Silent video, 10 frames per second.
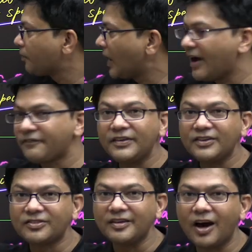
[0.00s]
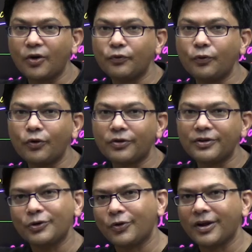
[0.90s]
FeCrO4.
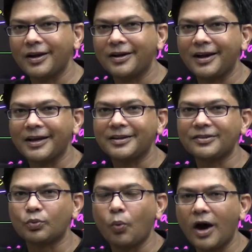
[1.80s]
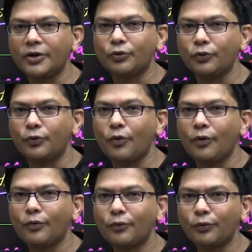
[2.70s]
You can learn like this, 1, 2, 4.
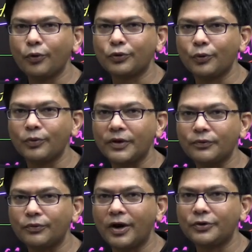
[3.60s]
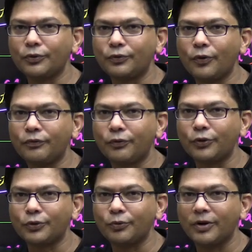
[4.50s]
421, 124,
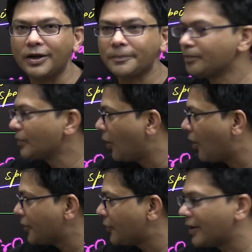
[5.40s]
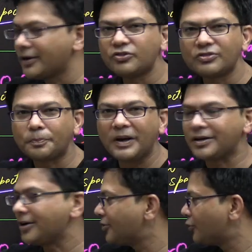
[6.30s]
421, or you can split
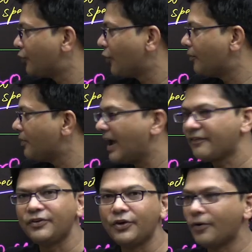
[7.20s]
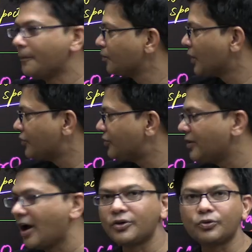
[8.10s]
it to form FeO
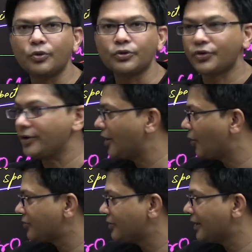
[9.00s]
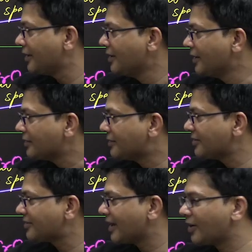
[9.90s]
Cr2O3. Now see,
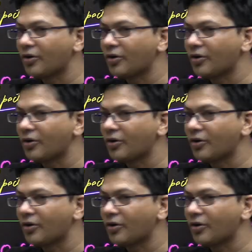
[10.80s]
this can